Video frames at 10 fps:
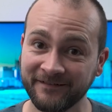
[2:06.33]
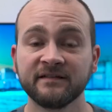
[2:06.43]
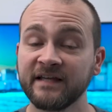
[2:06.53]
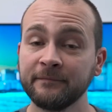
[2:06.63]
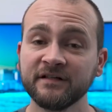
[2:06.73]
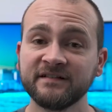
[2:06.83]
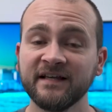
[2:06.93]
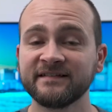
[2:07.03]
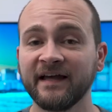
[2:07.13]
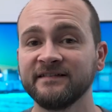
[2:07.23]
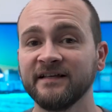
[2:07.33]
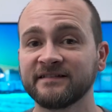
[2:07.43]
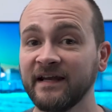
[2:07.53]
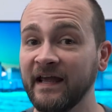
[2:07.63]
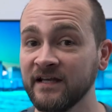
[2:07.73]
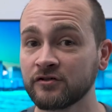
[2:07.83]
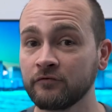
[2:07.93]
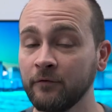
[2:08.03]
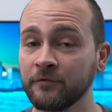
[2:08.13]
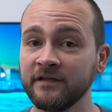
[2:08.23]
Samsung says the headset's going to
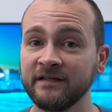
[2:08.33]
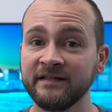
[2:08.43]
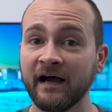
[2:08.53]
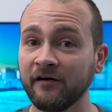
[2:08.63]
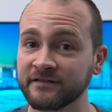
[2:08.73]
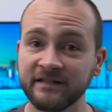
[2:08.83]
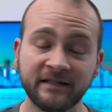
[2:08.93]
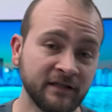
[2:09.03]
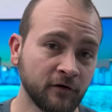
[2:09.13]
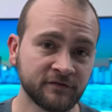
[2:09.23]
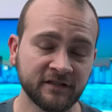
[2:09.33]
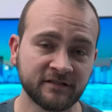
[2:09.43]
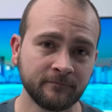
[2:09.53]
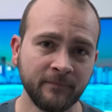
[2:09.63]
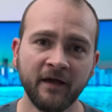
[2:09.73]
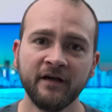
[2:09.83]
integrate with the Galaxy ecosystem,